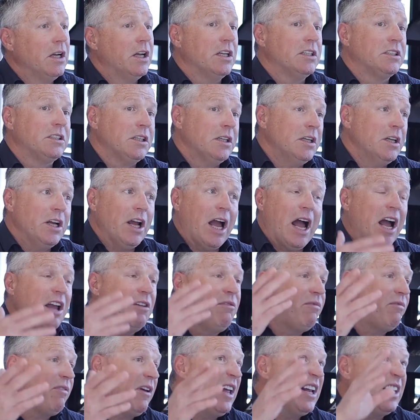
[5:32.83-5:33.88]
Because I
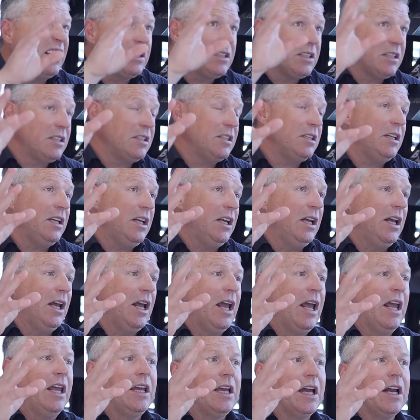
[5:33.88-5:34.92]
failed to see
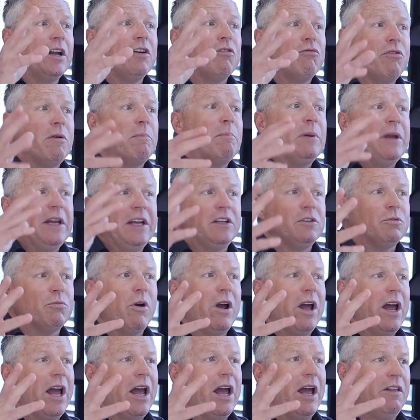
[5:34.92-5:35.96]
a kind of repeat
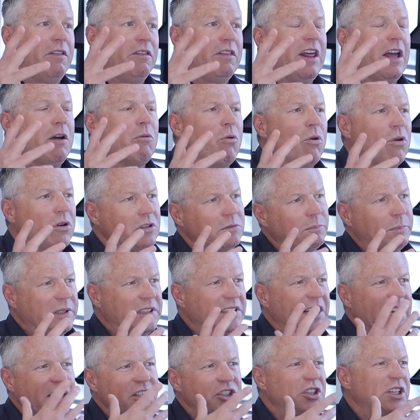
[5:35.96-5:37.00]
where there was
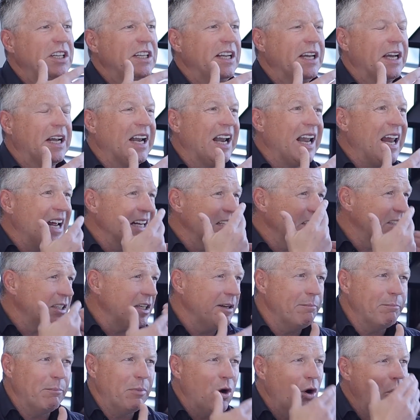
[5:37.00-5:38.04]
potentially a
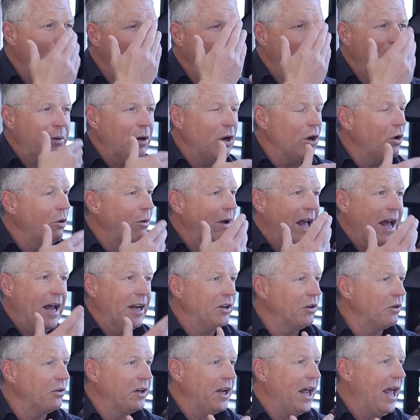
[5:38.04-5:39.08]
glancing blow head on